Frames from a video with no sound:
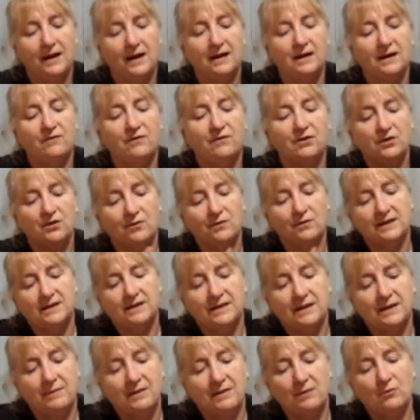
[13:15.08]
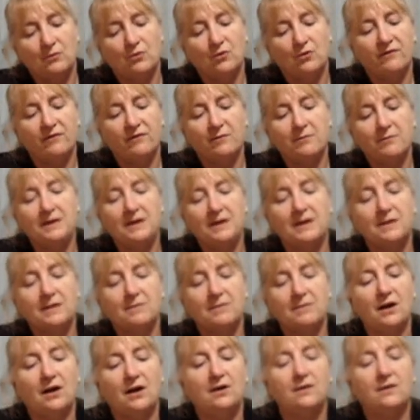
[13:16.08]
and if you're doing something more of a
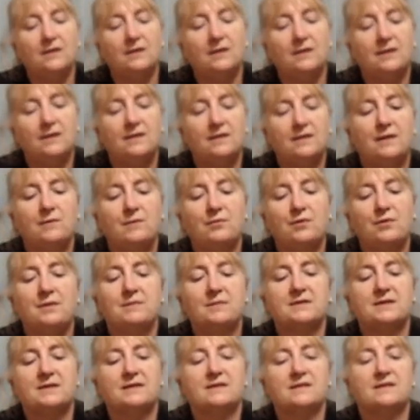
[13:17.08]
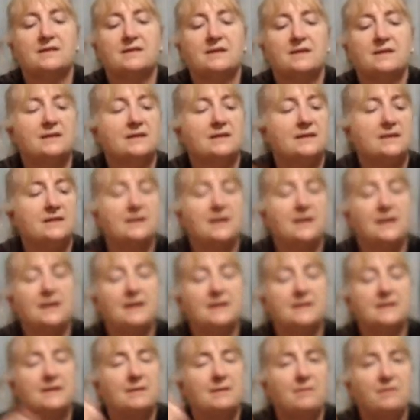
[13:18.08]
medium coat then perhaps consider just
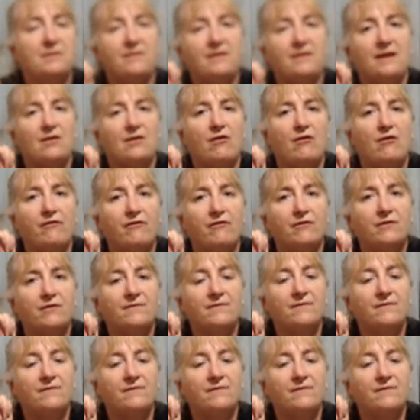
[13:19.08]
taking some of that off